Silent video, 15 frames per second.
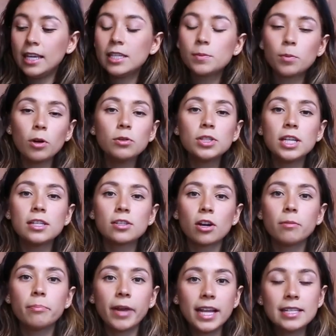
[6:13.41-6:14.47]
These proteins
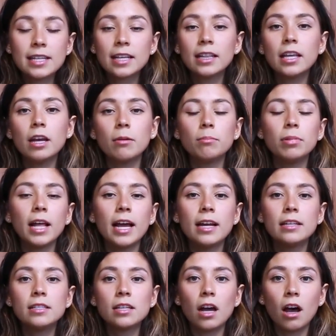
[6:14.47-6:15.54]
are basically a
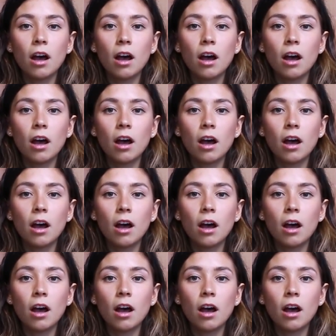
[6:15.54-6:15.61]
blend